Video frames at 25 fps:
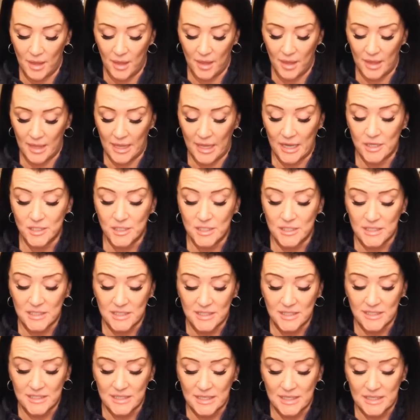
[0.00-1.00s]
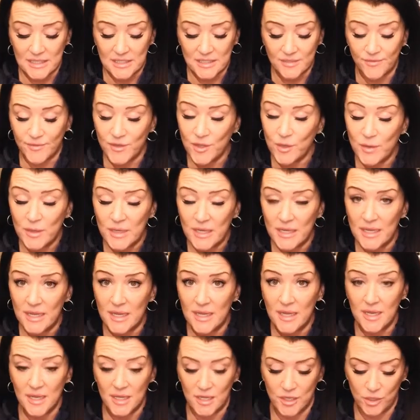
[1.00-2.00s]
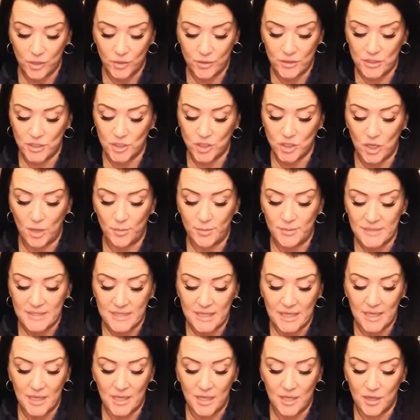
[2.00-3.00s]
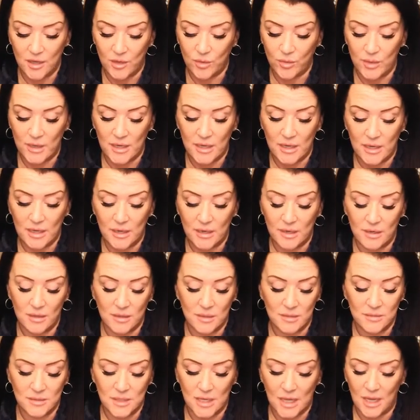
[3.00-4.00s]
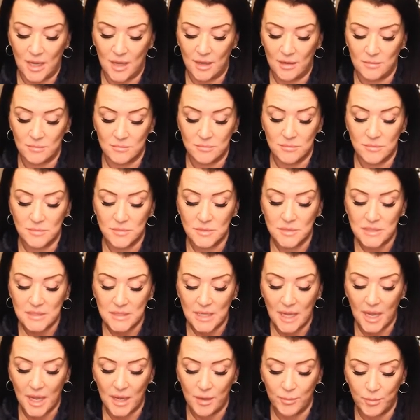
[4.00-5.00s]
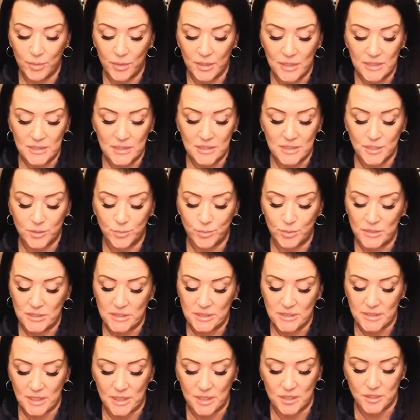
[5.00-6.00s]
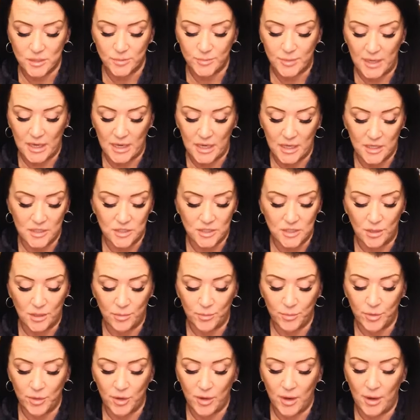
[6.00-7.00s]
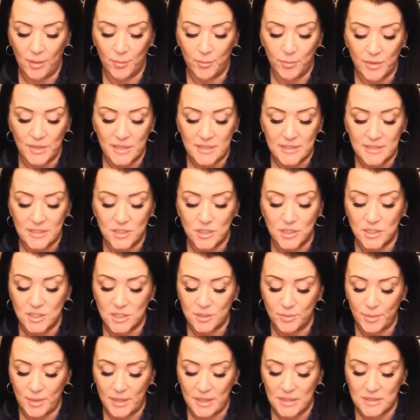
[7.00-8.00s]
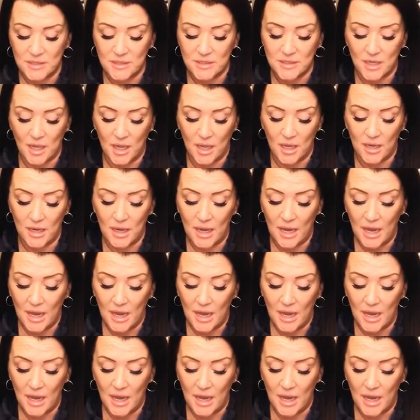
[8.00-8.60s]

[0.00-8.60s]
energy is fluid. You can show up as a king, queen, knight, prince, princess, page, emperor, empress. It just depends on